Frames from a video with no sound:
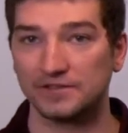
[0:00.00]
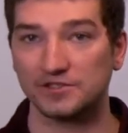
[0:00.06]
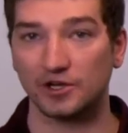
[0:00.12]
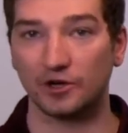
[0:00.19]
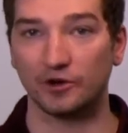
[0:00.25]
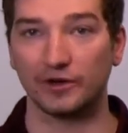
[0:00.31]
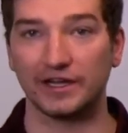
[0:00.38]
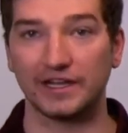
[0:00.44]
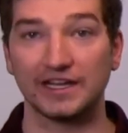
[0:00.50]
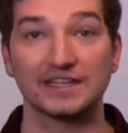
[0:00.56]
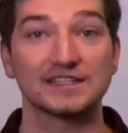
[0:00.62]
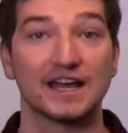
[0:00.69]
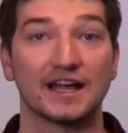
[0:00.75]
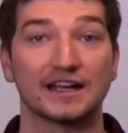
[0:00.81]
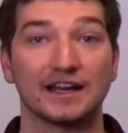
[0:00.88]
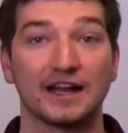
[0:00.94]
So it
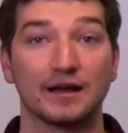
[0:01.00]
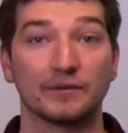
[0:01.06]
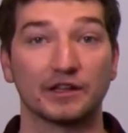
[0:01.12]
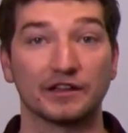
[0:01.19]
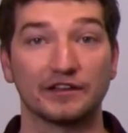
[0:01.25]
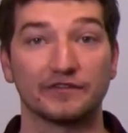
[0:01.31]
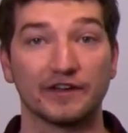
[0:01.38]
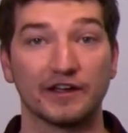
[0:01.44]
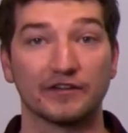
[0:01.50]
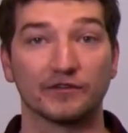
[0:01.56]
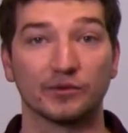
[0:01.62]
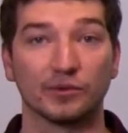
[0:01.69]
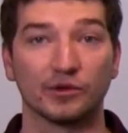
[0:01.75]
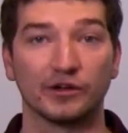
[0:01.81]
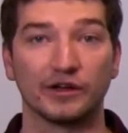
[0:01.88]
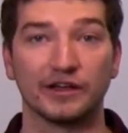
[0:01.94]
is economically
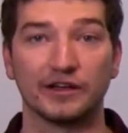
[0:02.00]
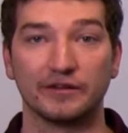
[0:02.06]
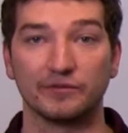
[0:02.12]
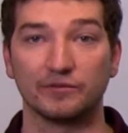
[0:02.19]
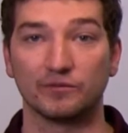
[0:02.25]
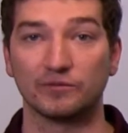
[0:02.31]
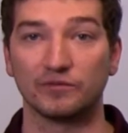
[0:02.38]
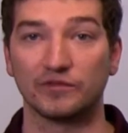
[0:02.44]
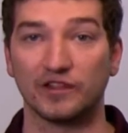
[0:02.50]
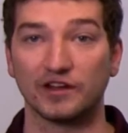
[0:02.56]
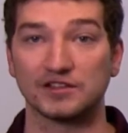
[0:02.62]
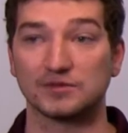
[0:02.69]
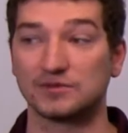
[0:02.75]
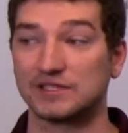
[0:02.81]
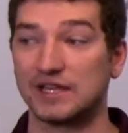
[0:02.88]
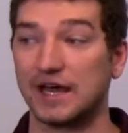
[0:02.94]
favorable and
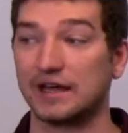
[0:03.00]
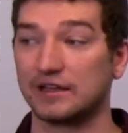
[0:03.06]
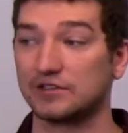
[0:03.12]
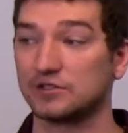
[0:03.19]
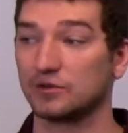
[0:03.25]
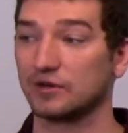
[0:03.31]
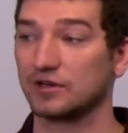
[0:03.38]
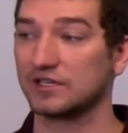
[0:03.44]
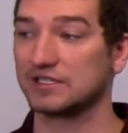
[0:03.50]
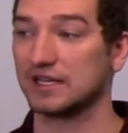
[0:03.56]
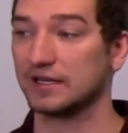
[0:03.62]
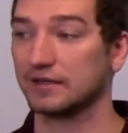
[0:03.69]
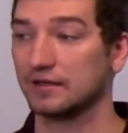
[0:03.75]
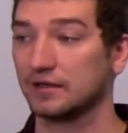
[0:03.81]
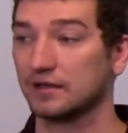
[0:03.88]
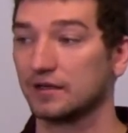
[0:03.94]
thus was added to our
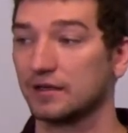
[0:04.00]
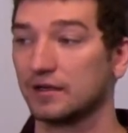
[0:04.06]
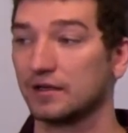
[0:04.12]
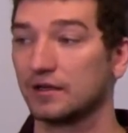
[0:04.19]
design.